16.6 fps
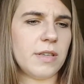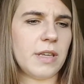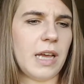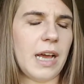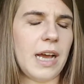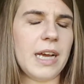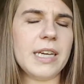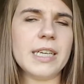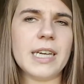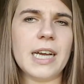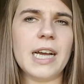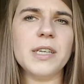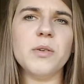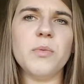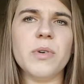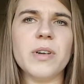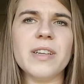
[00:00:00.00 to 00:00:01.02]
I
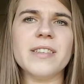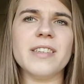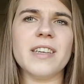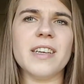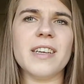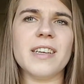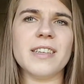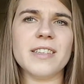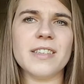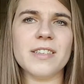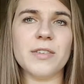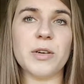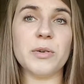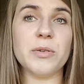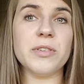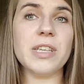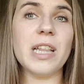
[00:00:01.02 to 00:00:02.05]
kind of wanted
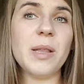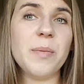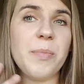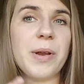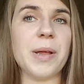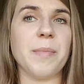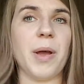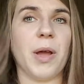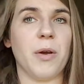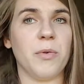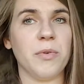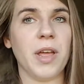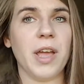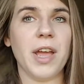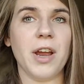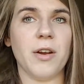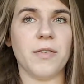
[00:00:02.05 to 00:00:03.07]
to, celebrate my own
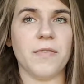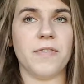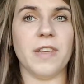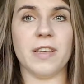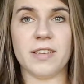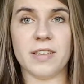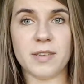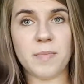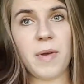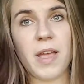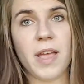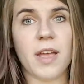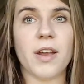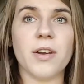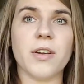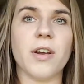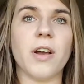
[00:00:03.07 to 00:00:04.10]
hair. This is my
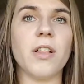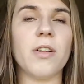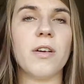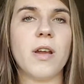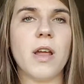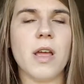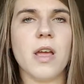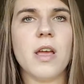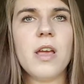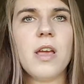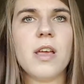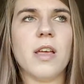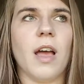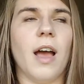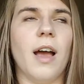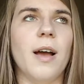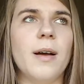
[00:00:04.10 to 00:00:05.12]
hair color.
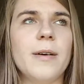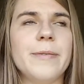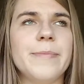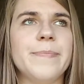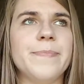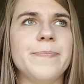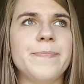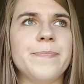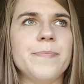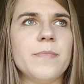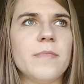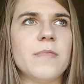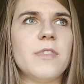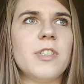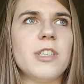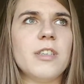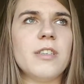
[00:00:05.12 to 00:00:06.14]

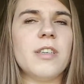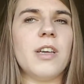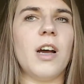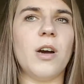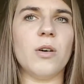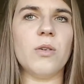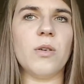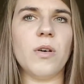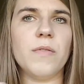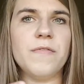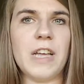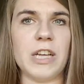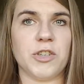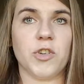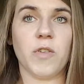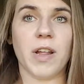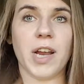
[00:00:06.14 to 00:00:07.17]
This is how
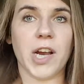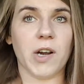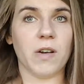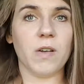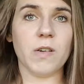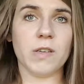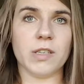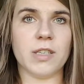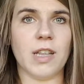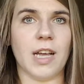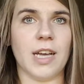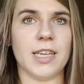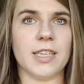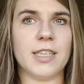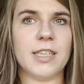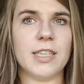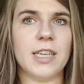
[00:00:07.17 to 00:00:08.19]
natural hair looks
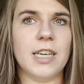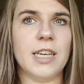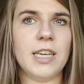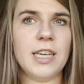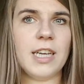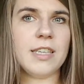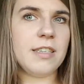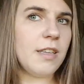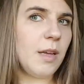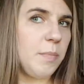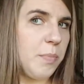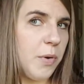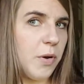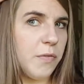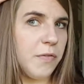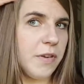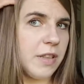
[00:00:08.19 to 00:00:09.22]
like. It's not
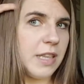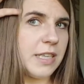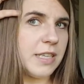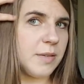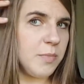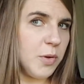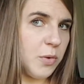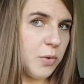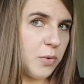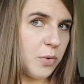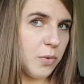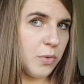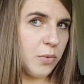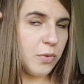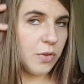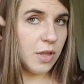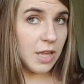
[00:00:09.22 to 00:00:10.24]
perfectly
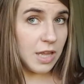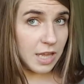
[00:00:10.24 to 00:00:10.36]
smooth.